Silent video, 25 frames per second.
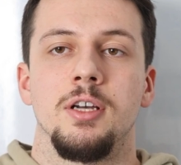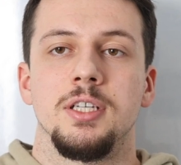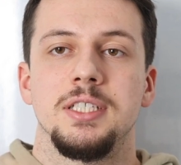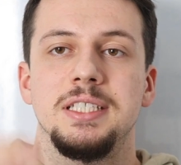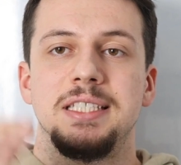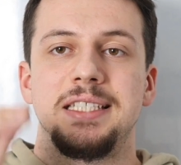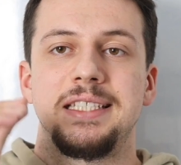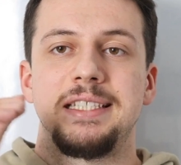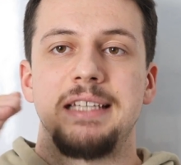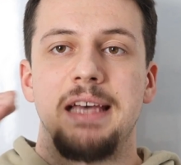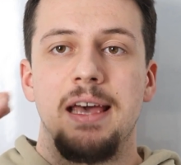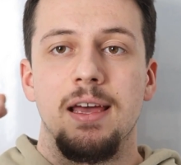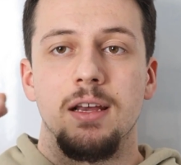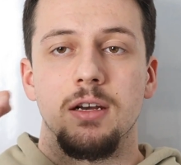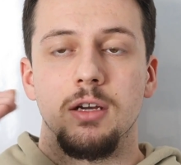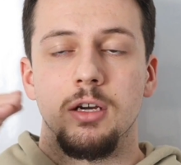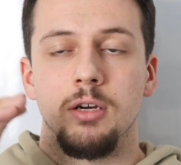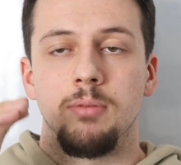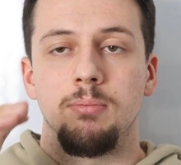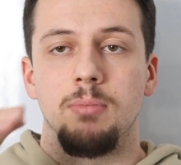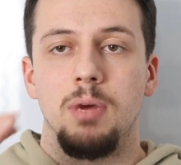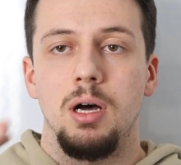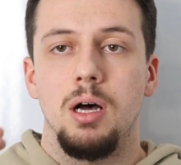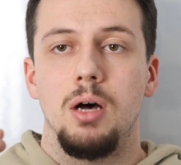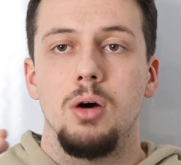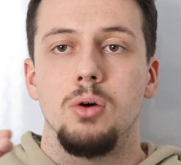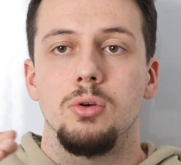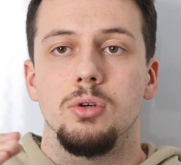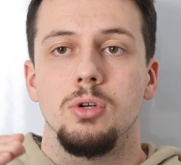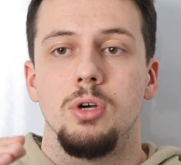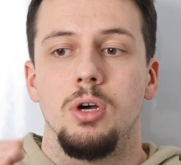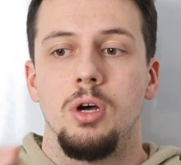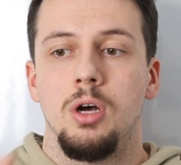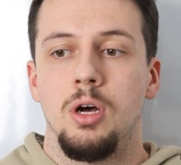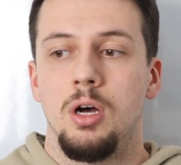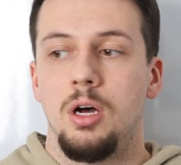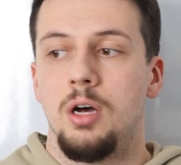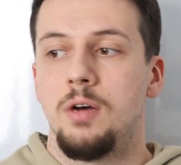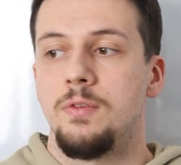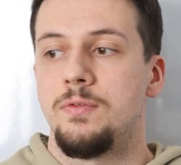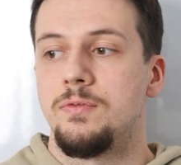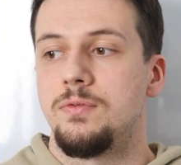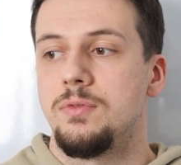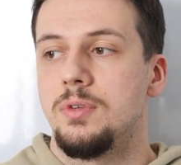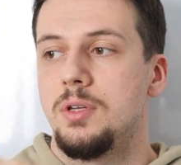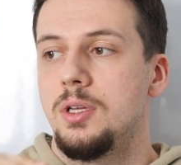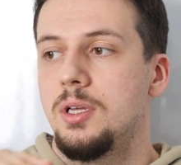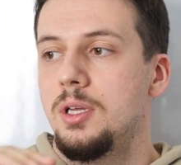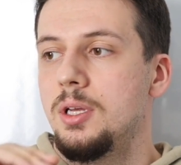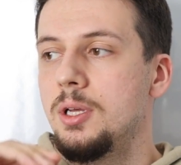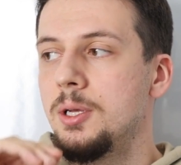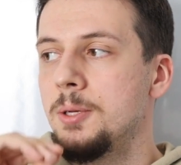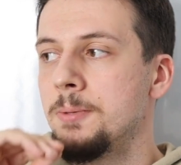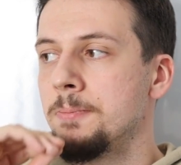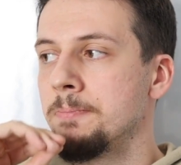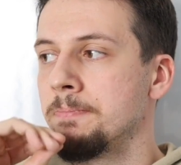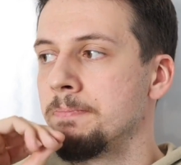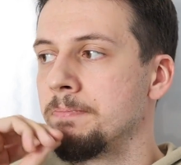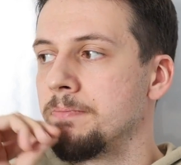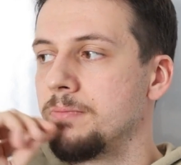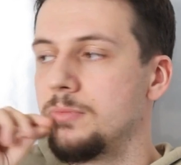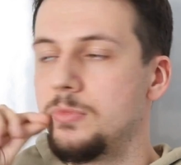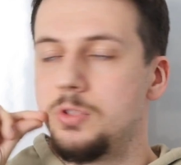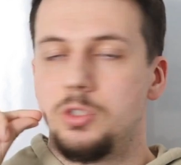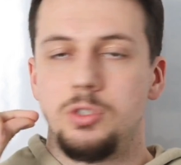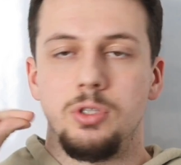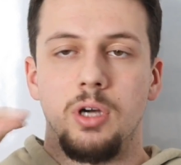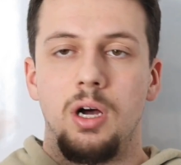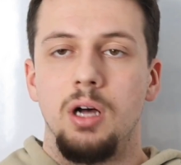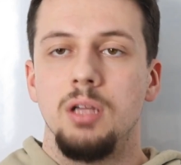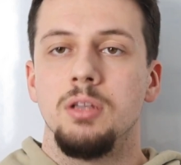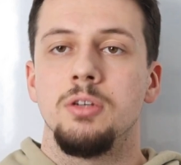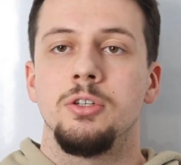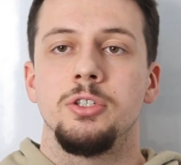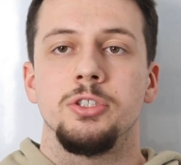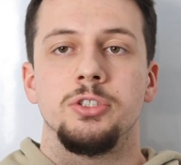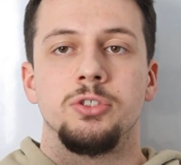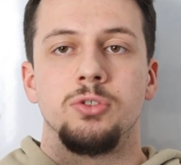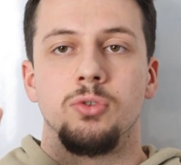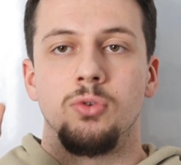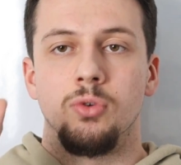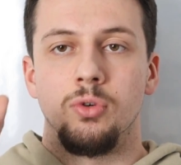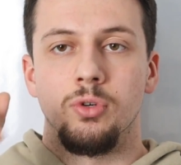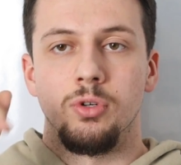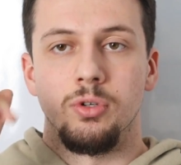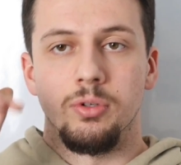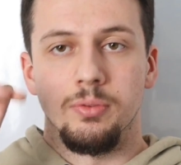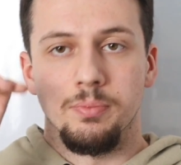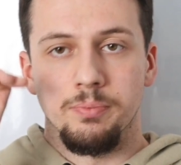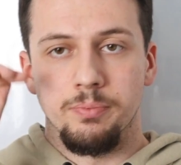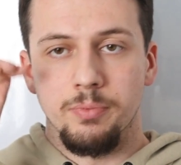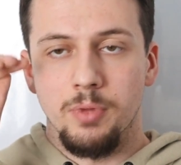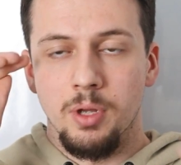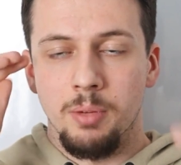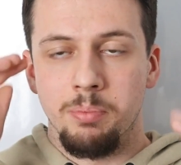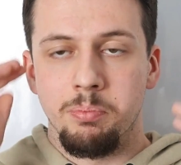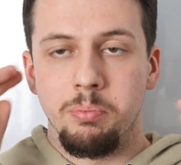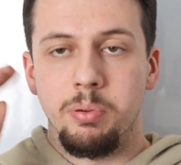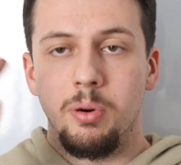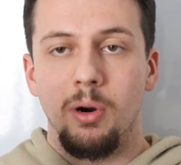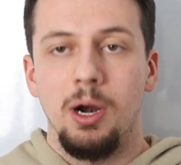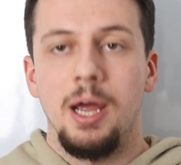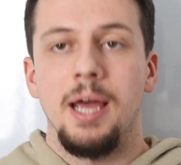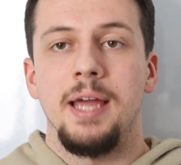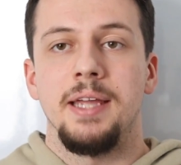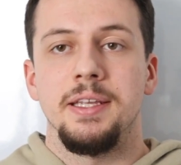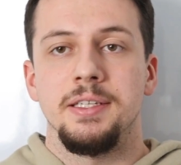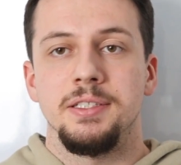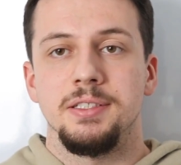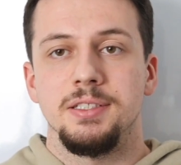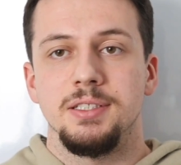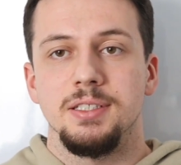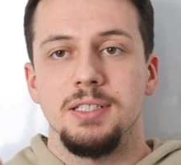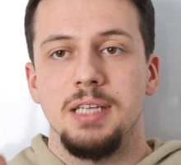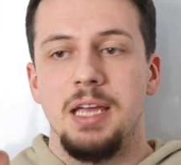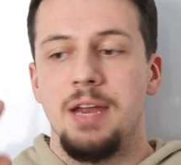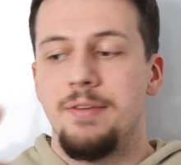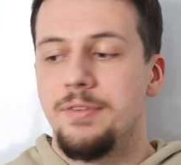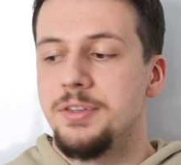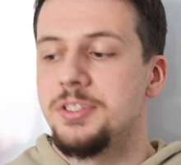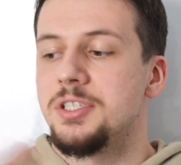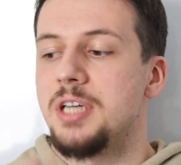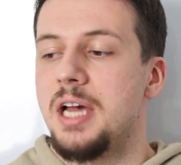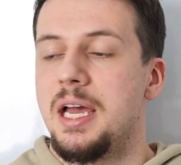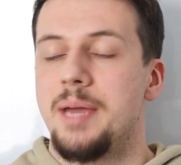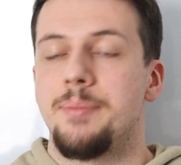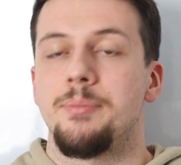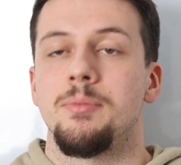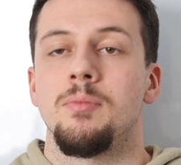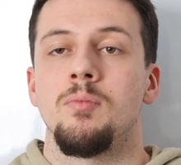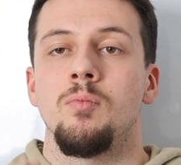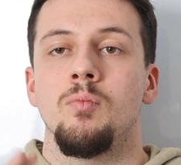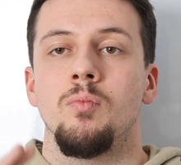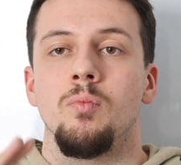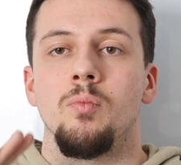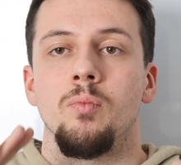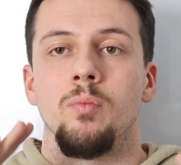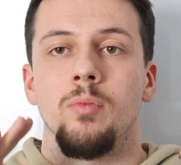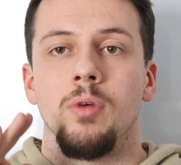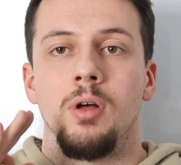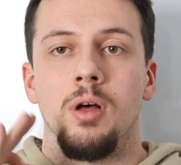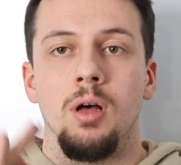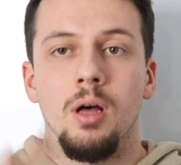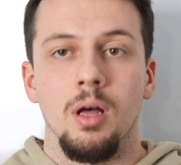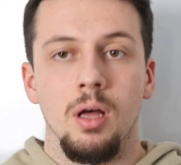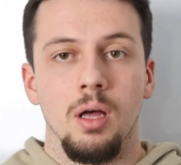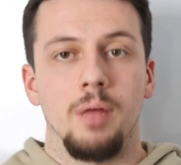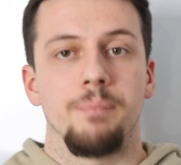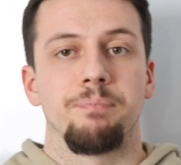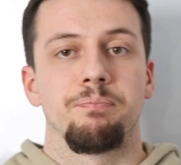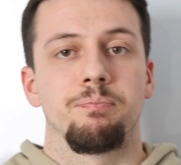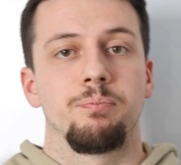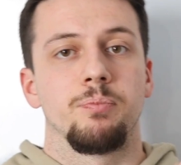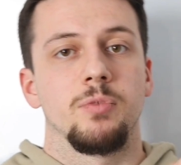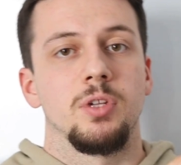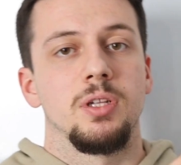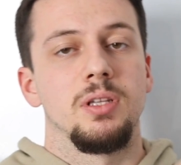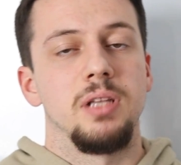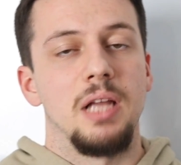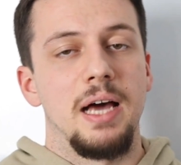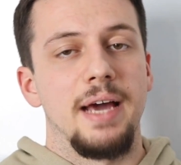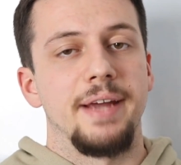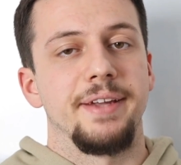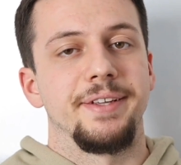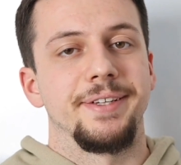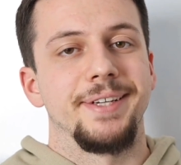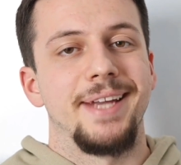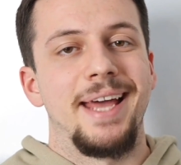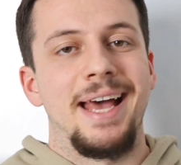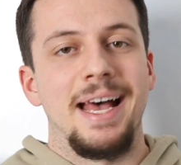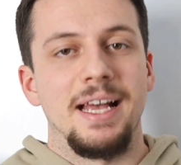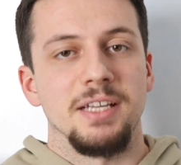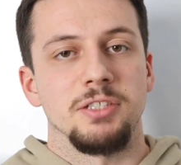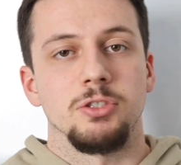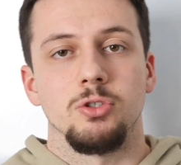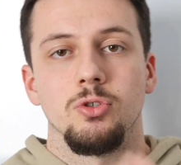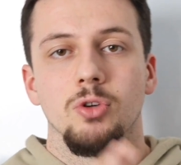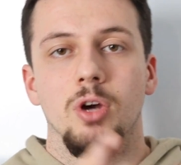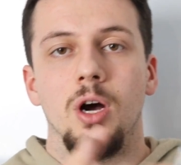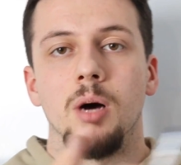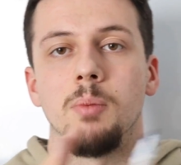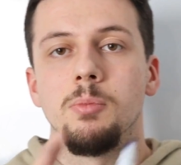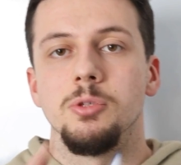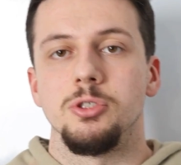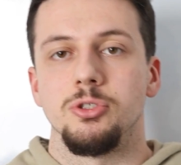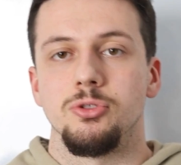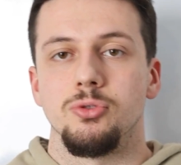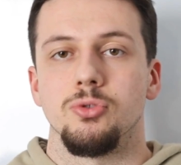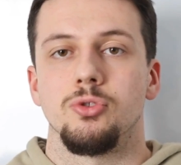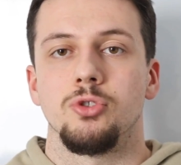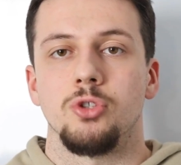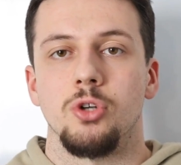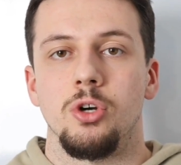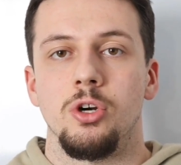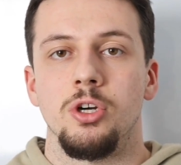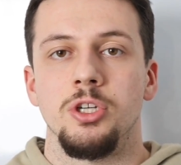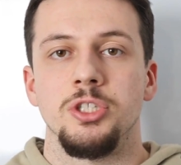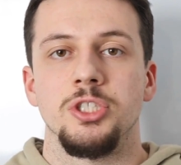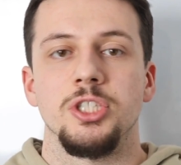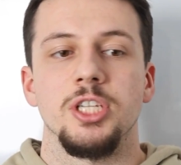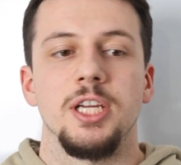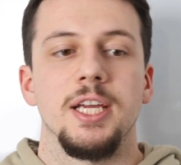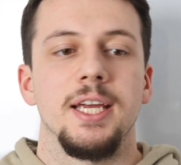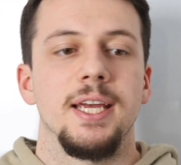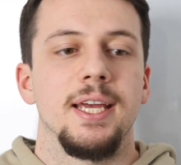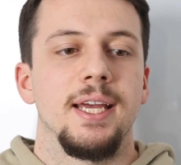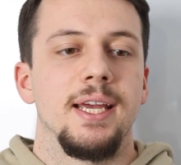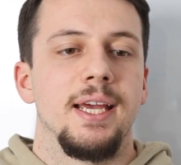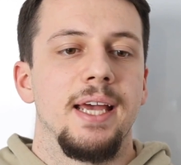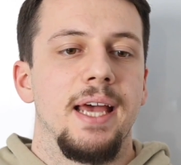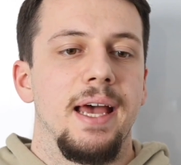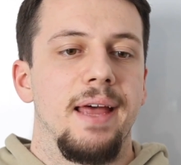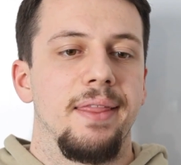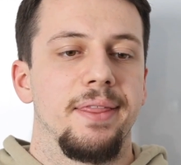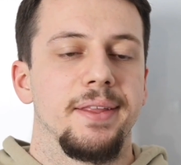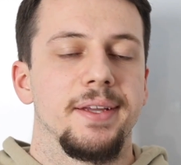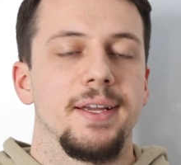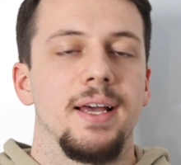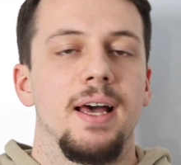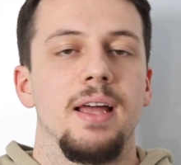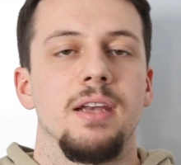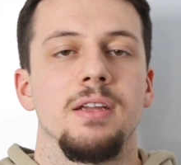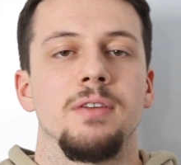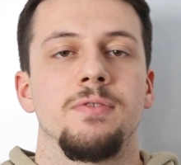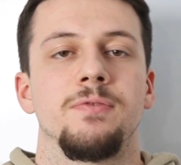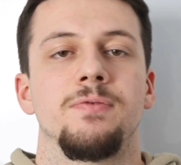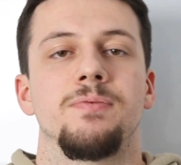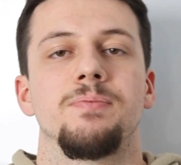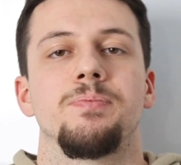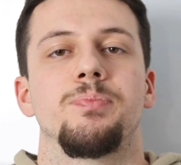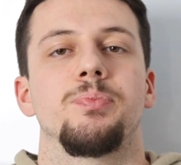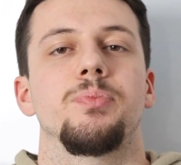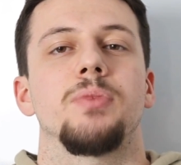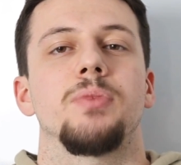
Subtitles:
a set amount of dollars or a price every time a client asks you how much do you charge, and the kind of